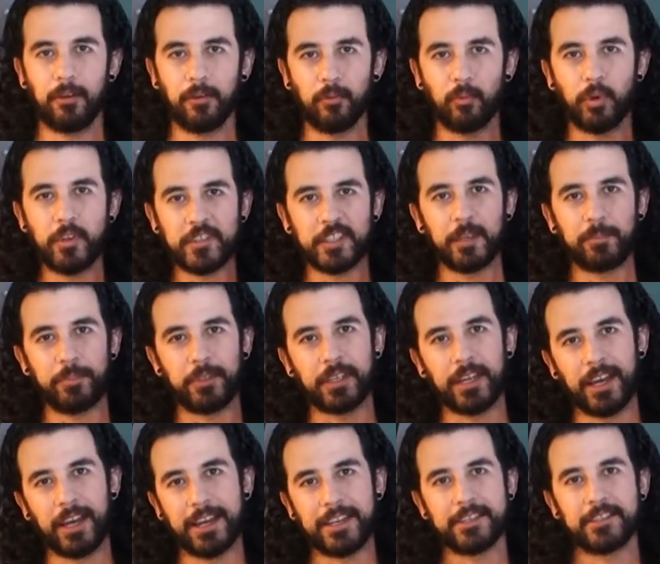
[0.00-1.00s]
What's up you
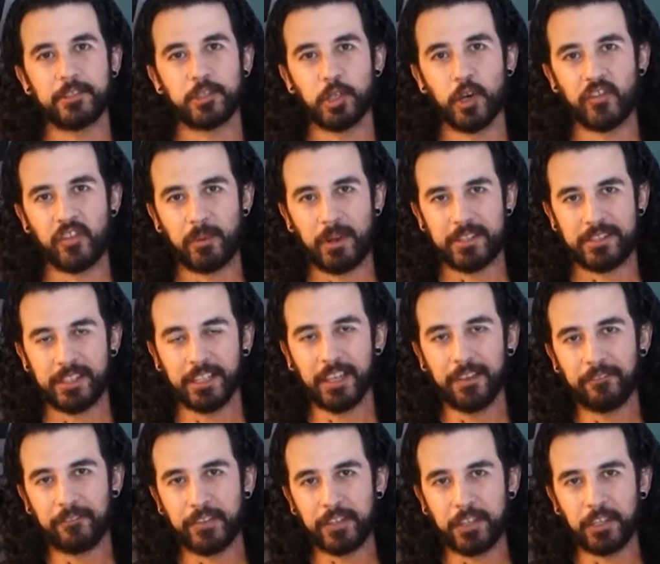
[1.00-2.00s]
guys? So for my
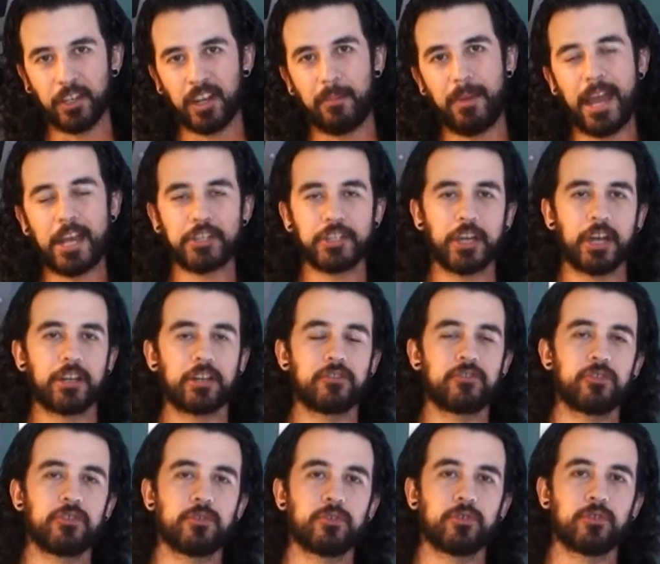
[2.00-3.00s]
second video, I'm actually going
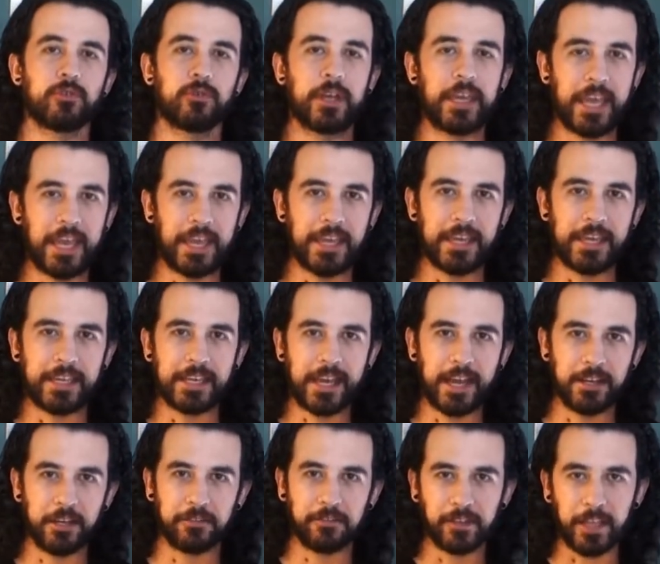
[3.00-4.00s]
to do a
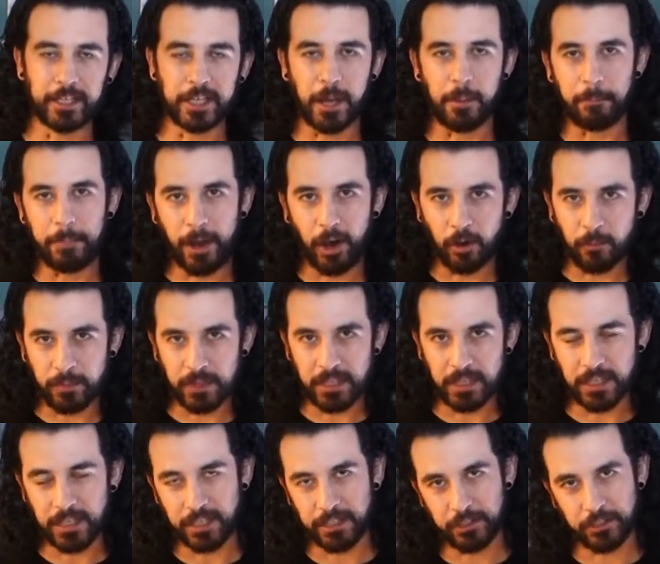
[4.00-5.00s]
kind of like about
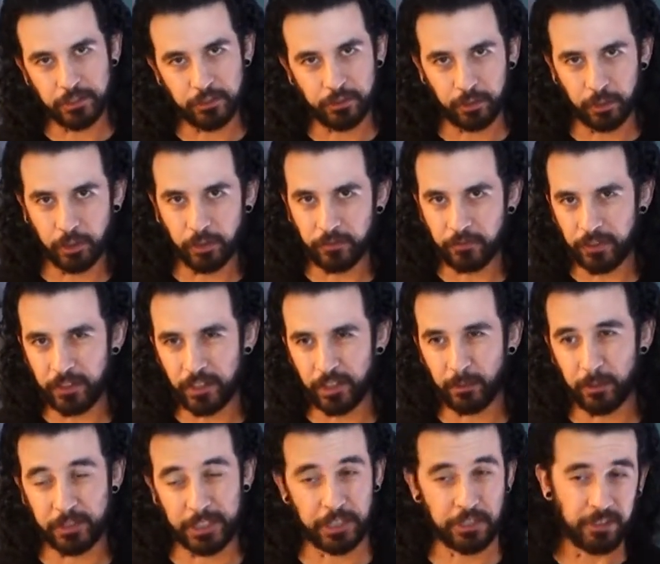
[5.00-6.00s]
me intro
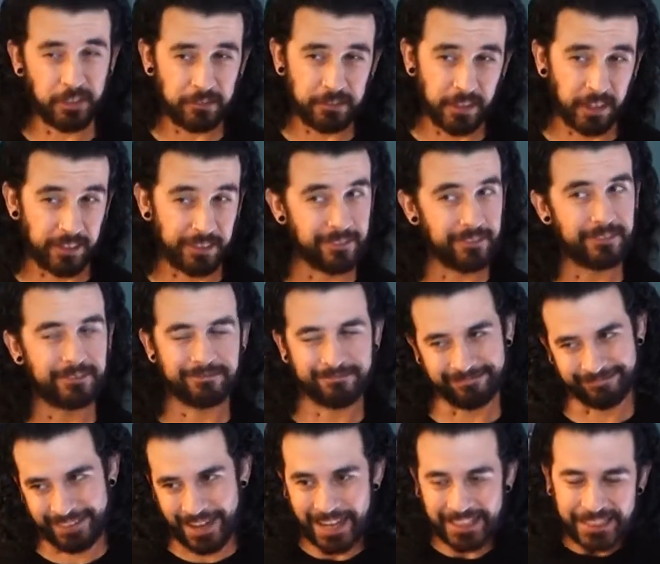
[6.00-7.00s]
video, which I should have done
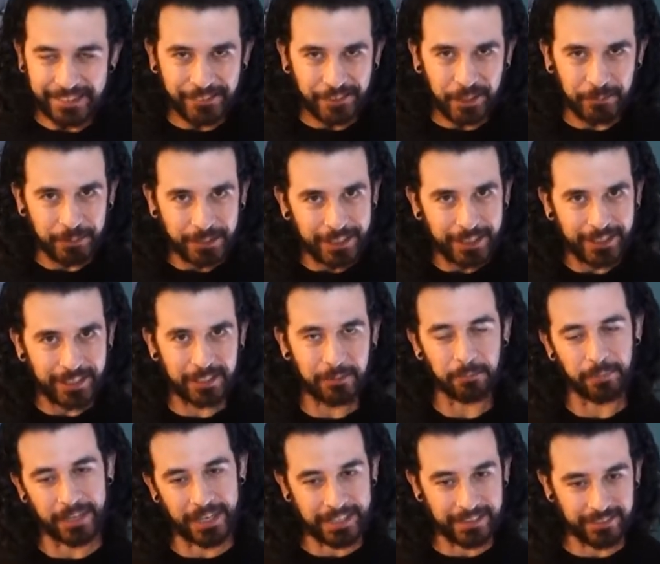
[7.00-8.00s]
at the very
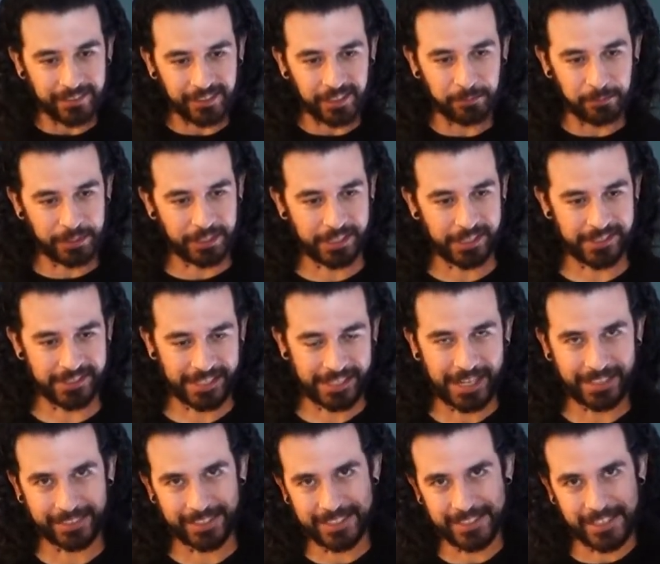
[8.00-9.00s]
beginning, but I didn't because I
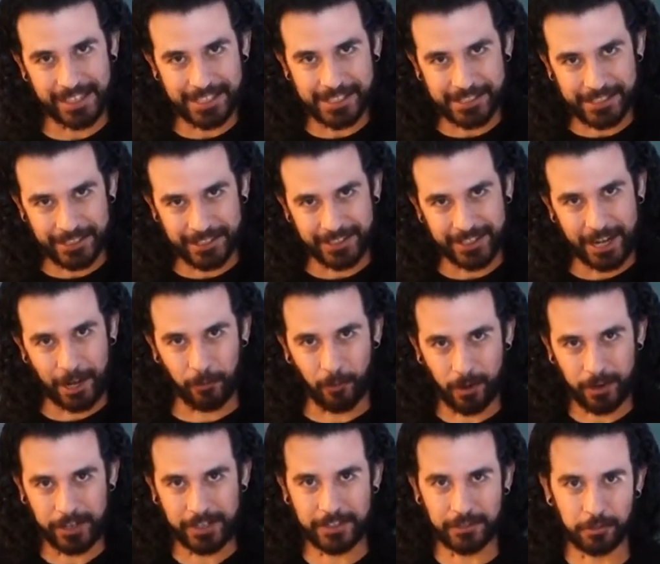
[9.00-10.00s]
got the snakes in and I
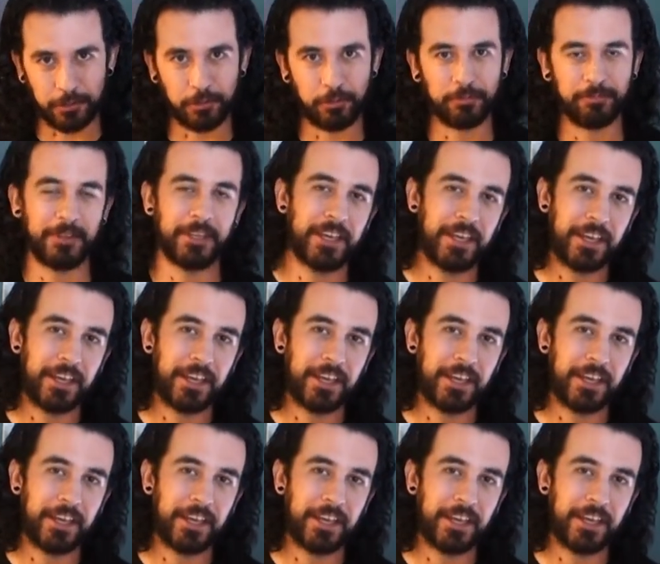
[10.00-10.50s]
wanted to